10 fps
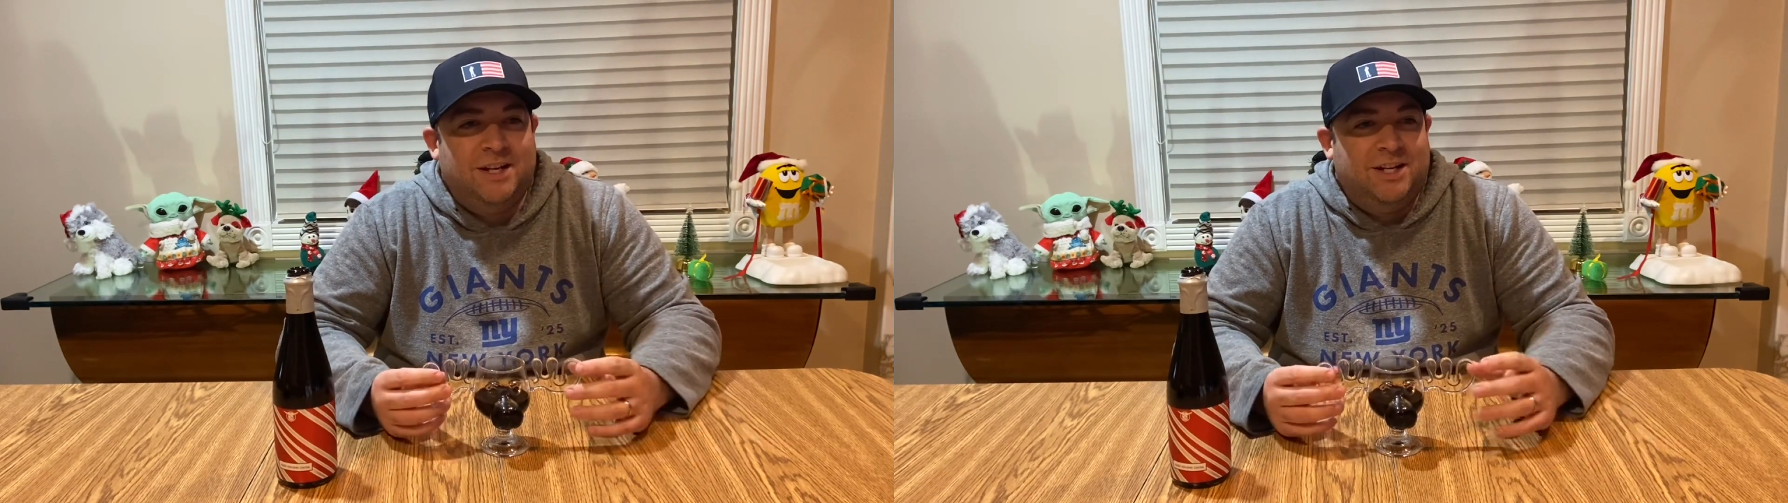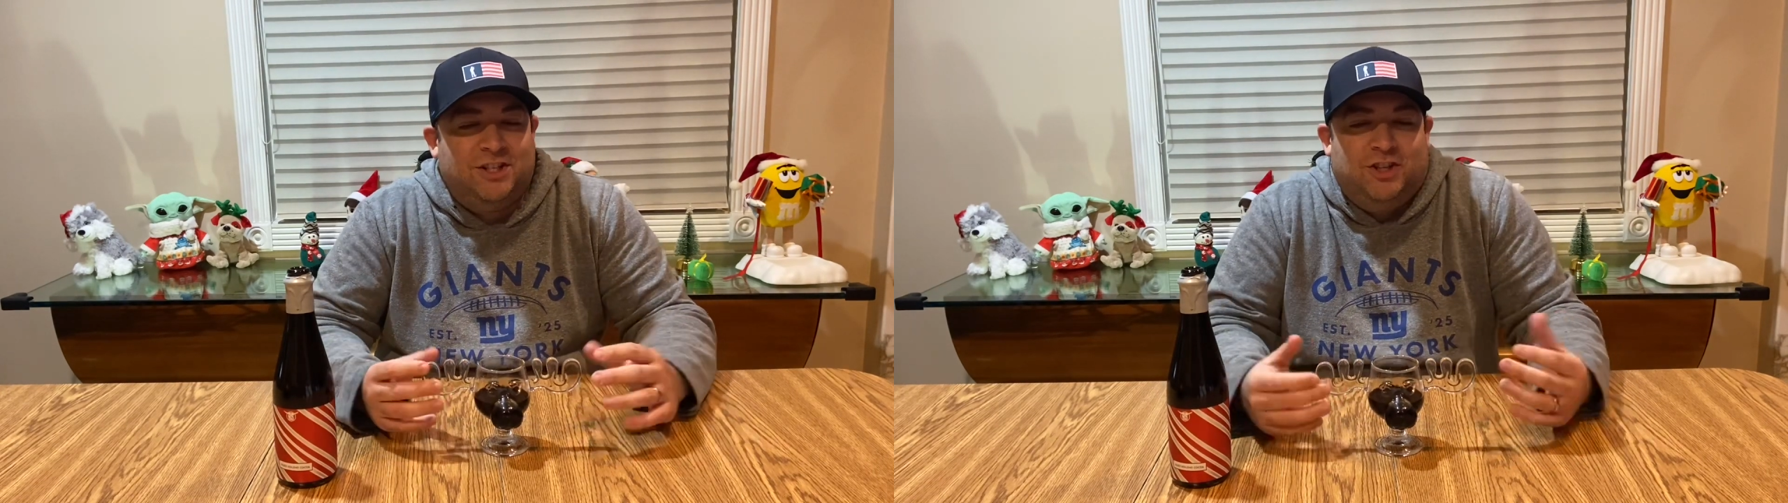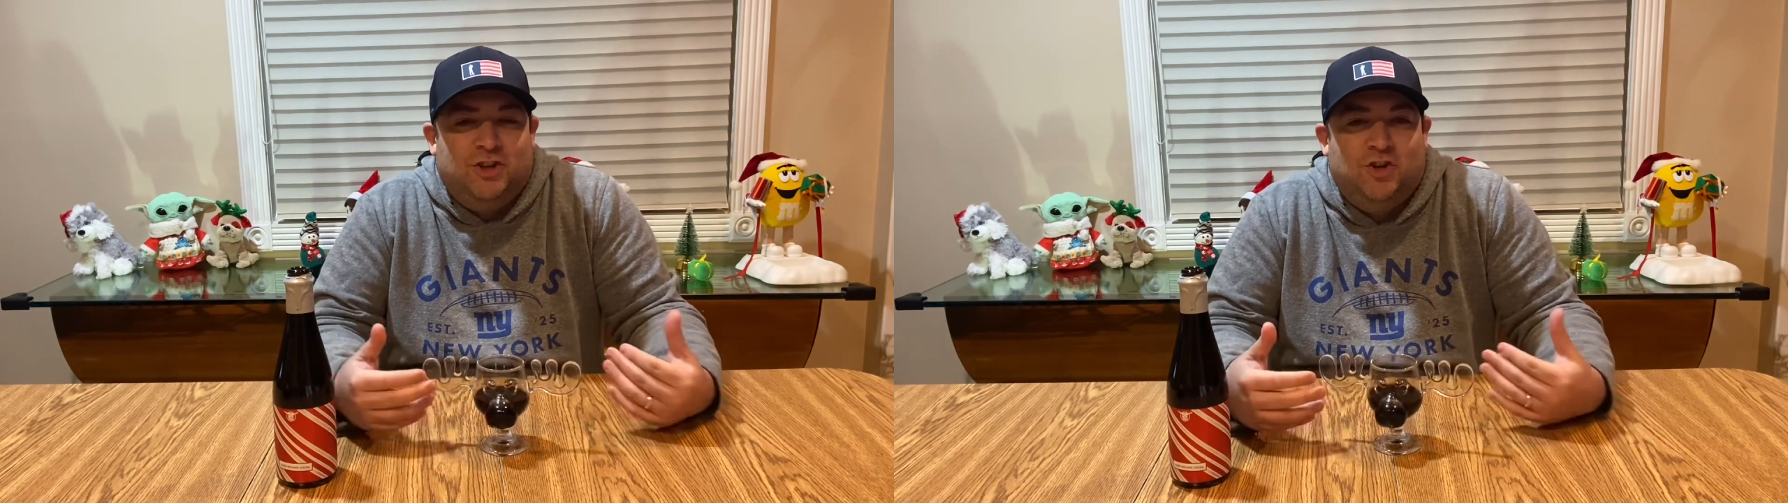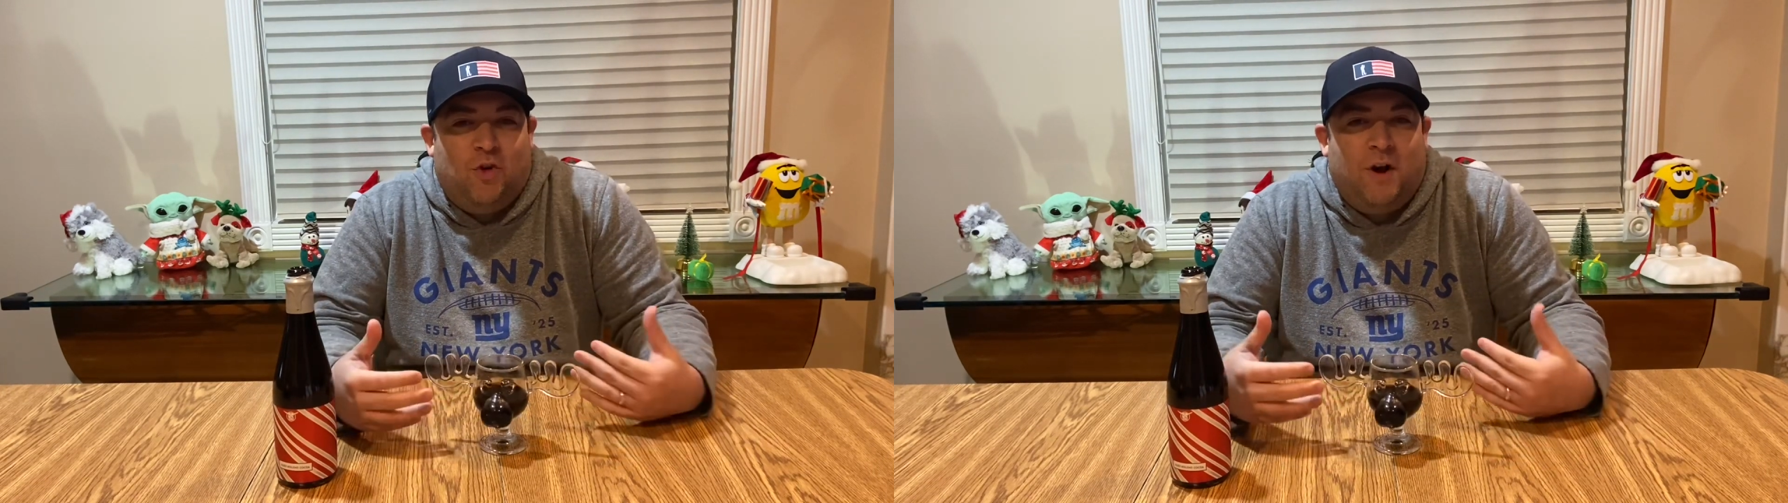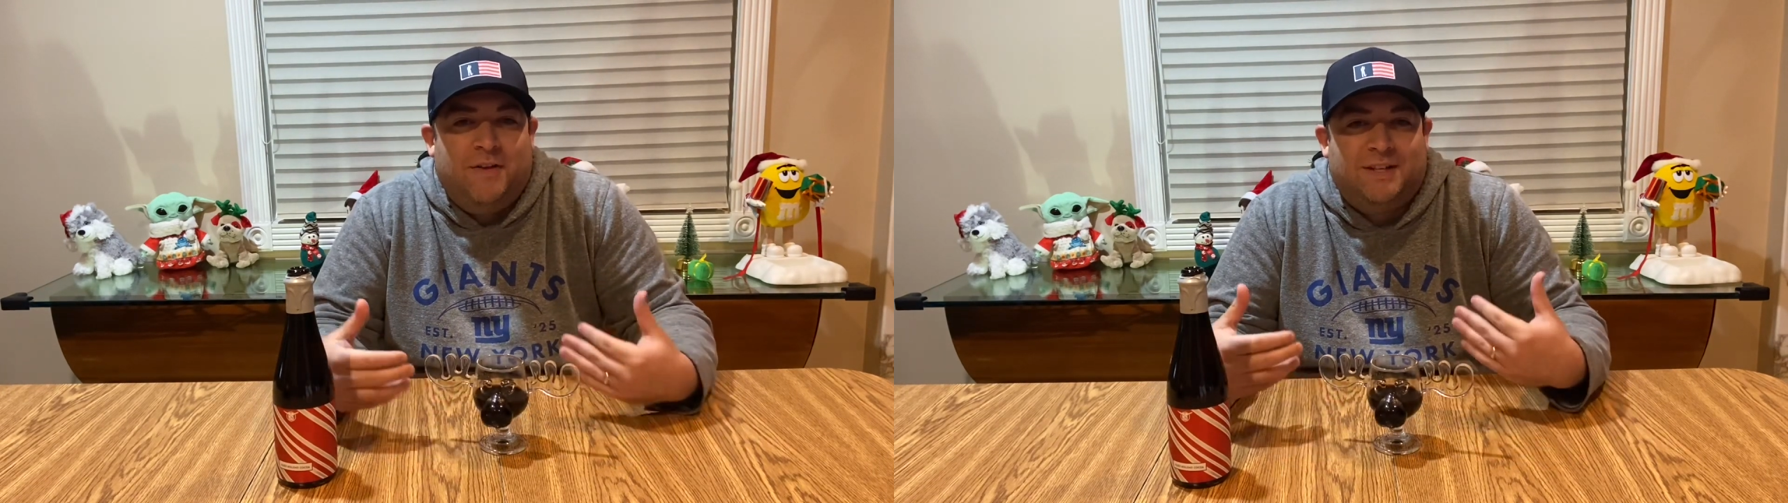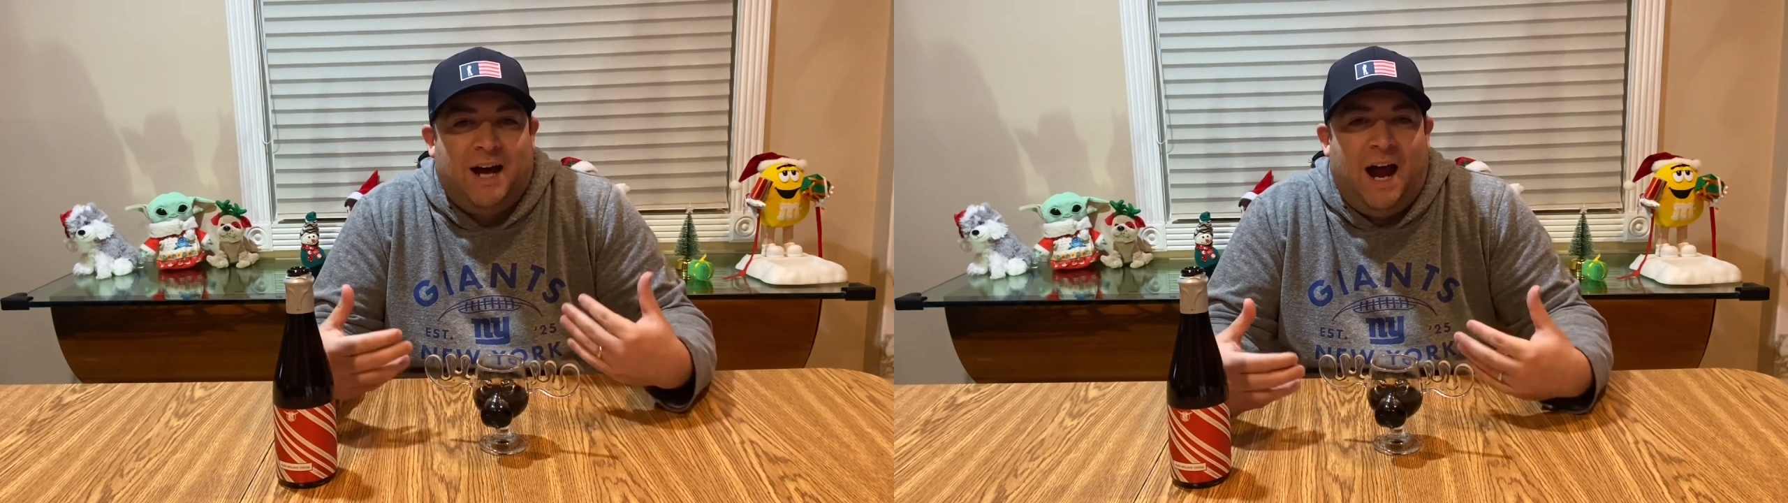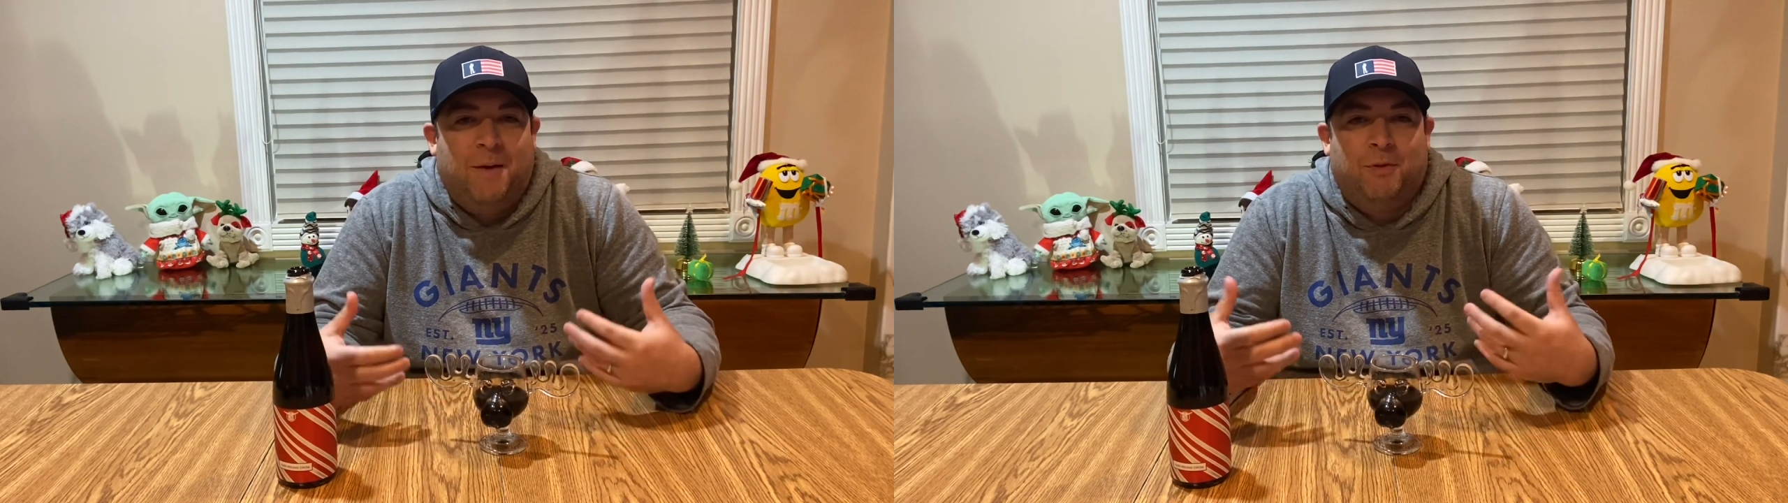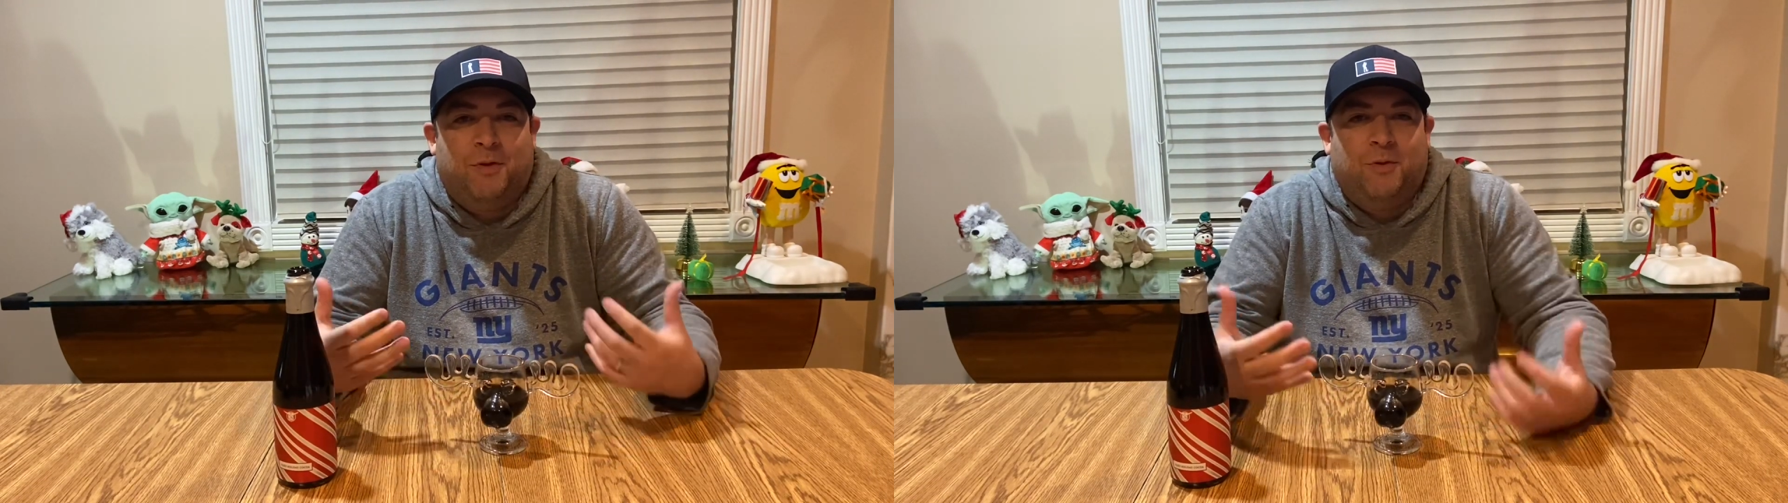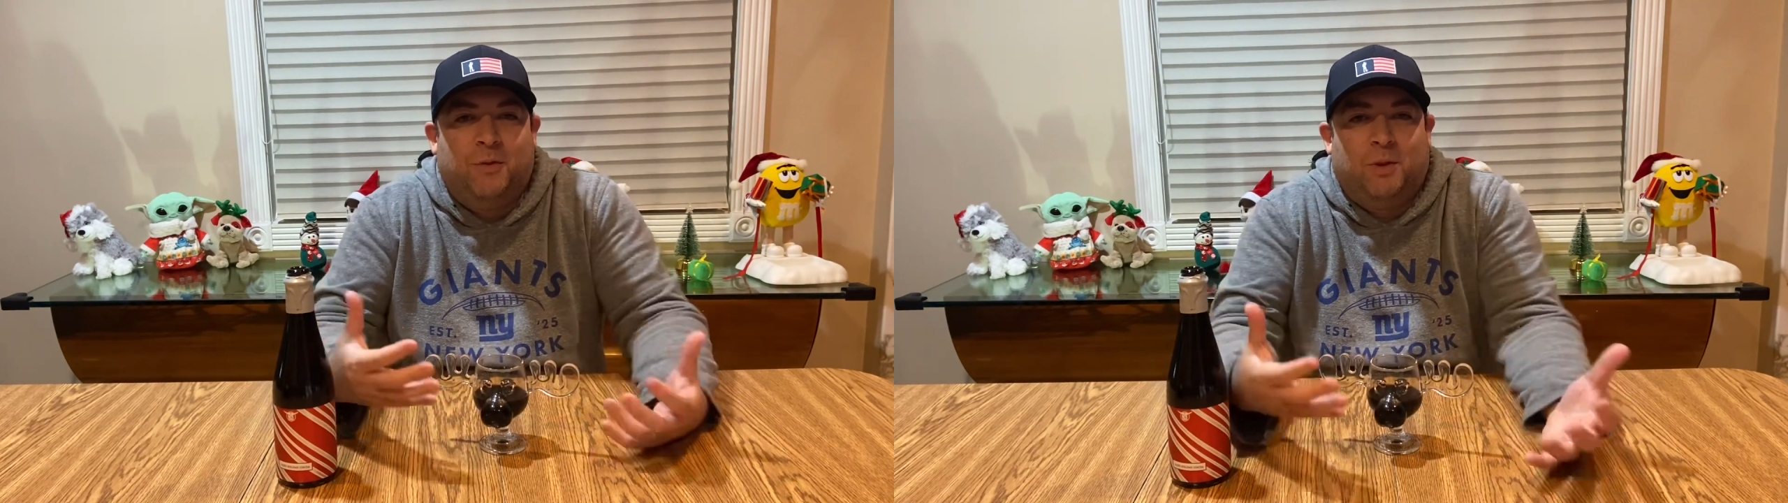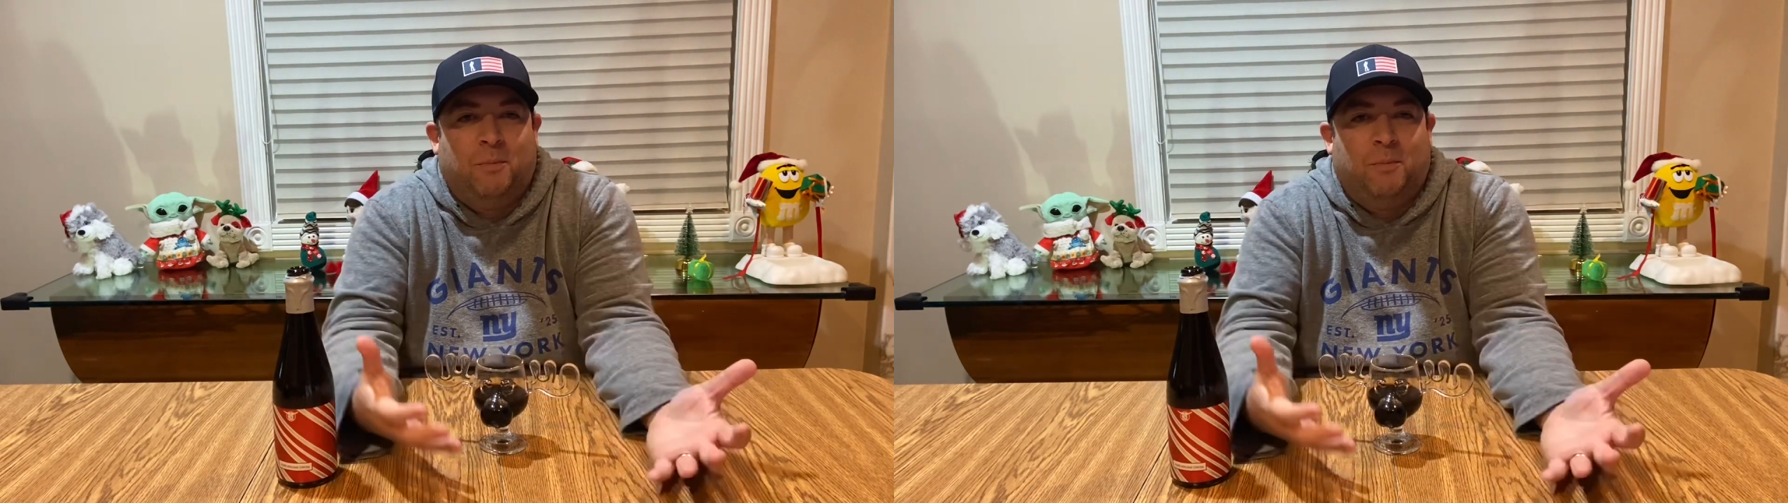just enjoy the time with the